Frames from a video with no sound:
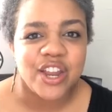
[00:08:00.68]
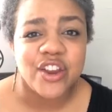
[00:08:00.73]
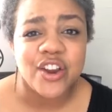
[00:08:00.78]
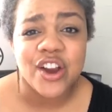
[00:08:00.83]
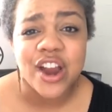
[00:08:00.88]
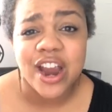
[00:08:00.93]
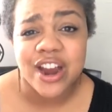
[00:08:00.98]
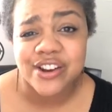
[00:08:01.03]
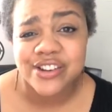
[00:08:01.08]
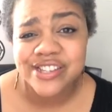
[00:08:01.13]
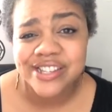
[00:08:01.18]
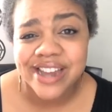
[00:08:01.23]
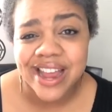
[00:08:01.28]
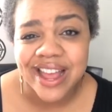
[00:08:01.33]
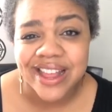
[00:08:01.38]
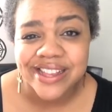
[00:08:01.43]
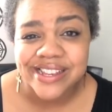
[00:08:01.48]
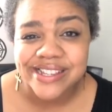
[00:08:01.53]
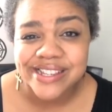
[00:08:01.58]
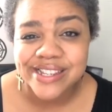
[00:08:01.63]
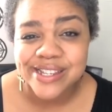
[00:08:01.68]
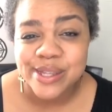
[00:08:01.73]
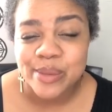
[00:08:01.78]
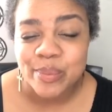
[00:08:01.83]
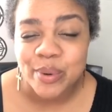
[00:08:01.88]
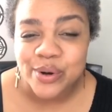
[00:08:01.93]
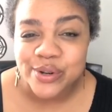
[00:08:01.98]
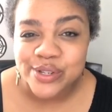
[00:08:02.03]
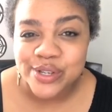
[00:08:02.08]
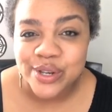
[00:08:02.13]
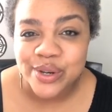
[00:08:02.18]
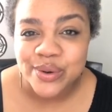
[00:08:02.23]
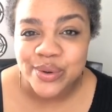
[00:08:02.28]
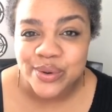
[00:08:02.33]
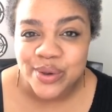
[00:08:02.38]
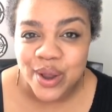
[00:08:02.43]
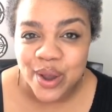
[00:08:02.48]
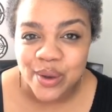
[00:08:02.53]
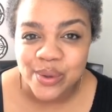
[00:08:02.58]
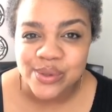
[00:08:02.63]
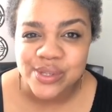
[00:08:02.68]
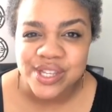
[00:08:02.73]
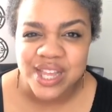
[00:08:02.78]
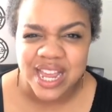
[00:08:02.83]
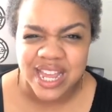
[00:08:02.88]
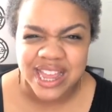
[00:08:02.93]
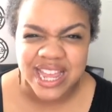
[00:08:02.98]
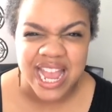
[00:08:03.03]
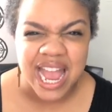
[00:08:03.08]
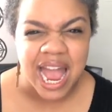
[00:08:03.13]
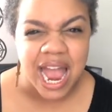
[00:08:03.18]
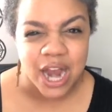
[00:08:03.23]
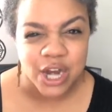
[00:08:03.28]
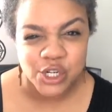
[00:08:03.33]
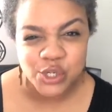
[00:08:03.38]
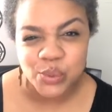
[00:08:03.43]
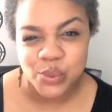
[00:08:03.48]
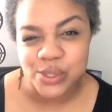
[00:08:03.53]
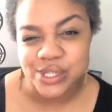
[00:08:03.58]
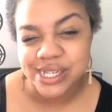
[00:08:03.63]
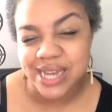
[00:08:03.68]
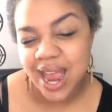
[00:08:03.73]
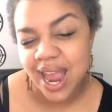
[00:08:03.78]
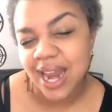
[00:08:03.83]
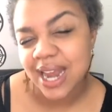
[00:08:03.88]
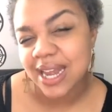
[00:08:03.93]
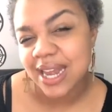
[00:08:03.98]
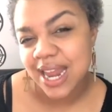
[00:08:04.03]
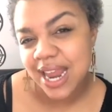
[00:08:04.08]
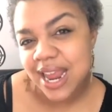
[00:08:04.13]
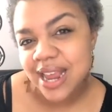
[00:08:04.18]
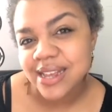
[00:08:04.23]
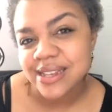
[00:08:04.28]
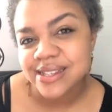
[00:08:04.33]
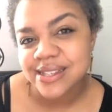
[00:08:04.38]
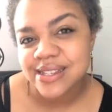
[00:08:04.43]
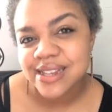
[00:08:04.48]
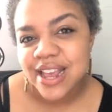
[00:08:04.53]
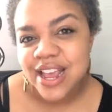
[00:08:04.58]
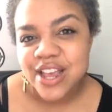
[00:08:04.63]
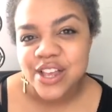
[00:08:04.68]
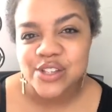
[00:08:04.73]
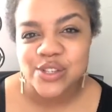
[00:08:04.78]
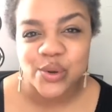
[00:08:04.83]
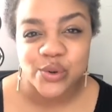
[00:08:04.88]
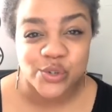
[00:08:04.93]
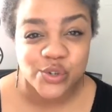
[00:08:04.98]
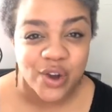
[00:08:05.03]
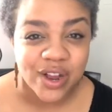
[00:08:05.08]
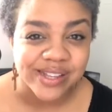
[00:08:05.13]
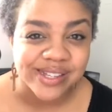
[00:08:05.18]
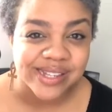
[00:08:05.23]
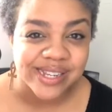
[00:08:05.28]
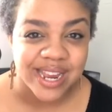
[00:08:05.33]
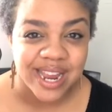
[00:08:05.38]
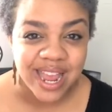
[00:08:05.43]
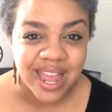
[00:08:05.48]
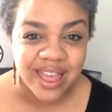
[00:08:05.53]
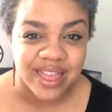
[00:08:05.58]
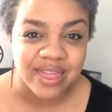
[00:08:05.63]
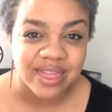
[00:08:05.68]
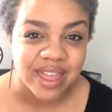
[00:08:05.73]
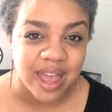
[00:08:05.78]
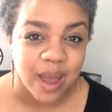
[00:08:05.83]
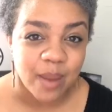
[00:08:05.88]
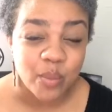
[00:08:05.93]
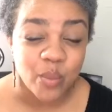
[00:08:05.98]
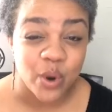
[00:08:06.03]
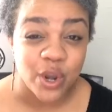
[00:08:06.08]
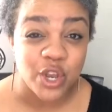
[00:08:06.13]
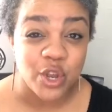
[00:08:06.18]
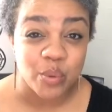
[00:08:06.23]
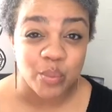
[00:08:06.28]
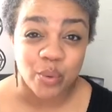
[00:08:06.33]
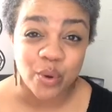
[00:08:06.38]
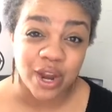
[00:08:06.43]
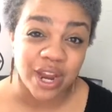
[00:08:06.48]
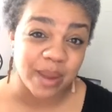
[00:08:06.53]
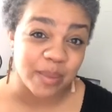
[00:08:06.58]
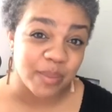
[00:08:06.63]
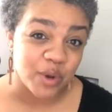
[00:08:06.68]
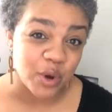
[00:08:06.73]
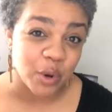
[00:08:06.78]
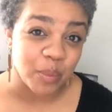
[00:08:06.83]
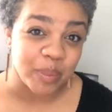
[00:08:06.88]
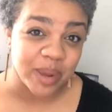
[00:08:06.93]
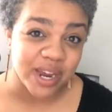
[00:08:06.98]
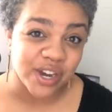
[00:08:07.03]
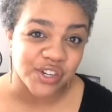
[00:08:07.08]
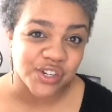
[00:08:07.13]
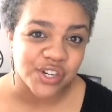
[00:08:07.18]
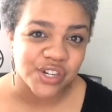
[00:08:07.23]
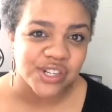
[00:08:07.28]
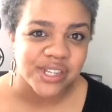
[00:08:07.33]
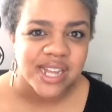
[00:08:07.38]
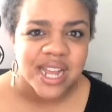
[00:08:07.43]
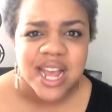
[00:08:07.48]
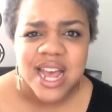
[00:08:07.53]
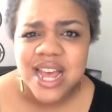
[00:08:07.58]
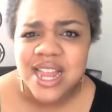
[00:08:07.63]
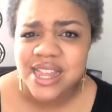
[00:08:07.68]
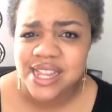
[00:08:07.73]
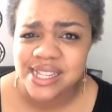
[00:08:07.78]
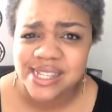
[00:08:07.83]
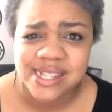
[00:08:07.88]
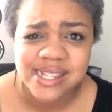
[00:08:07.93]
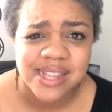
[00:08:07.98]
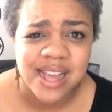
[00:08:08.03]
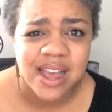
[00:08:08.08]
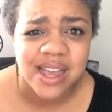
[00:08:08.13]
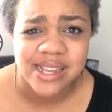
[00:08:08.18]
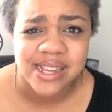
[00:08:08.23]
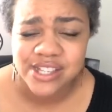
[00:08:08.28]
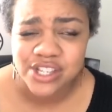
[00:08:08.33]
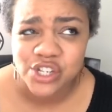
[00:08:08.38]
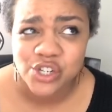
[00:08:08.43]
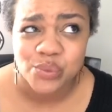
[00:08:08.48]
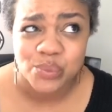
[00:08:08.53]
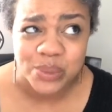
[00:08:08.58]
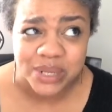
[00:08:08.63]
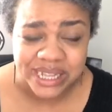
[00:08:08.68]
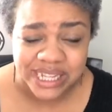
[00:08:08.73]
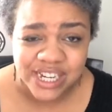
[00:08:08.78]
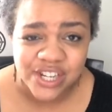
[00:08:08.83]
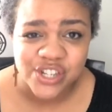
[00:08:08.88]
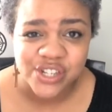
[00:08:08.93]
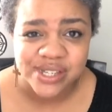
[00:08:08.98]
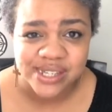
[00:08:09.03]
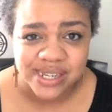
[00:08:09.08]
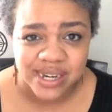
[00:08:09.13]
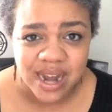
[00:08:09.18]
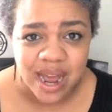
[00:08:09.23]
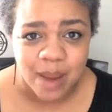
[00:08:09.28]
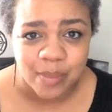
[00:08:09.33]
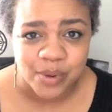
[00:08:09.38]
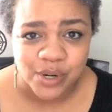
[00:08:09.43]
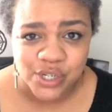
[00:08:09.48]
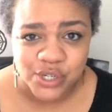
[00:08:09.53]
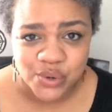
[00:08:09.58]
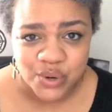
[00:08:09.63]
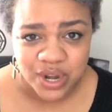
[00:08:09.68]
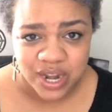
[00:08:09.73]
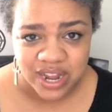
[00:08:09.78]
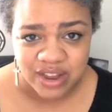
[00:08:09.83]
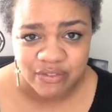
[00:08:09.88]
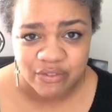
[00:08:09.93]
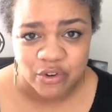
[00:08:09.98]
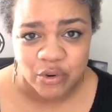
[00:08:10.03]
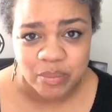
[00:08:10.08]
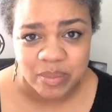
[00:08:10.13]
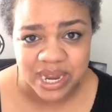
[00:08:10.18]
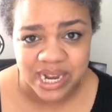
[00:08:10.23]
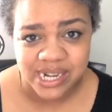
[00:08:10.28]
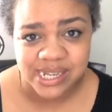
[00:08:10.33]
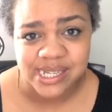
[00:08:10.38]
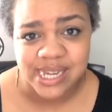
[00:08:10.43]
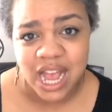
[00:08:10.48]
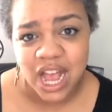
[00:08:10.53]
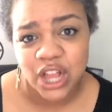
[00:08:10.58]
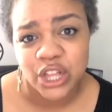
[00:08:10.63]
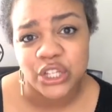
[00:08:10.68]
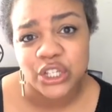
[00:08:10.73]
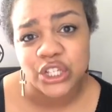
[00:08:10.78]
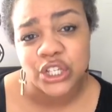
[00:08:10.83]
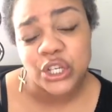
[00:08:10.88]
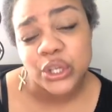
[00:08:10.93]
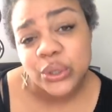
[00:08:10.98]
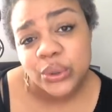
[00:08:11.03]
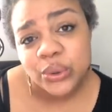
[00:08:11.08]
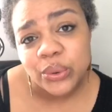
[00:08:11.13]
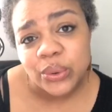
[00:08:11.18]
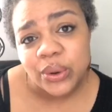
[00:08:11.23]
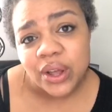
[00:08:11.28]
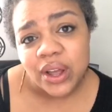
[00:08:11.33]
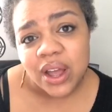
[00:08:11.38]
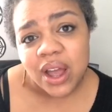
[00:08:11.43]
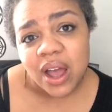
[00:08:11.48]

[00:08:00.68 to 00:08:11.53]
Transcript: your hairstylist is the person who knows like the actual techniques. So trusting in them when you bring them your pictures. This is really just an opportunity for me to tell you